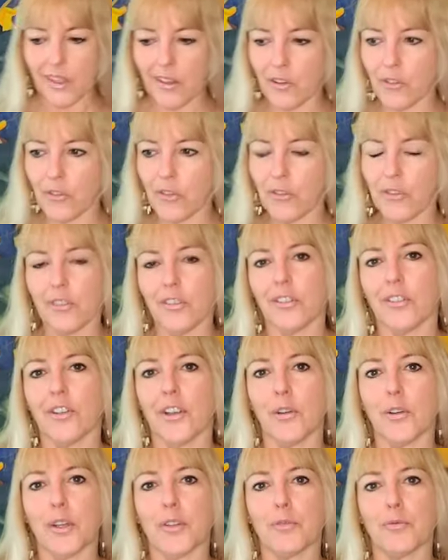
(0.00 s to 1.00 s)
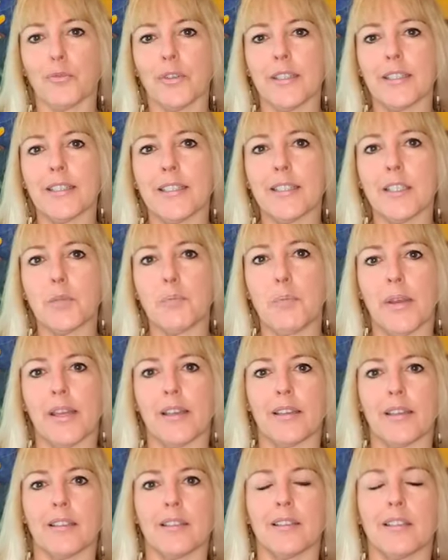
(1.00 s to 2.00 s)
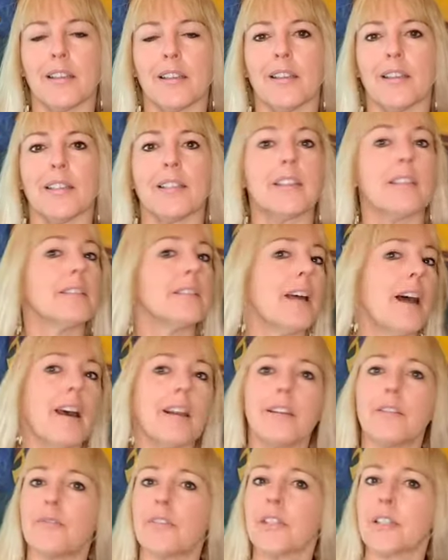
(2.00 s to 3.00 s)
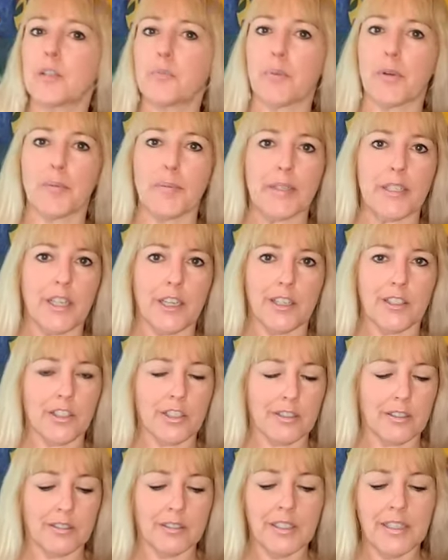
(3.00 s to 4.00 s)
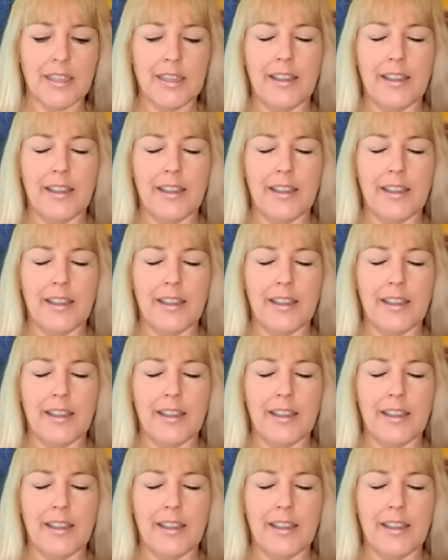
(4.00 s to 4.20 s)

so it really depends, and it's a lot of experimentation.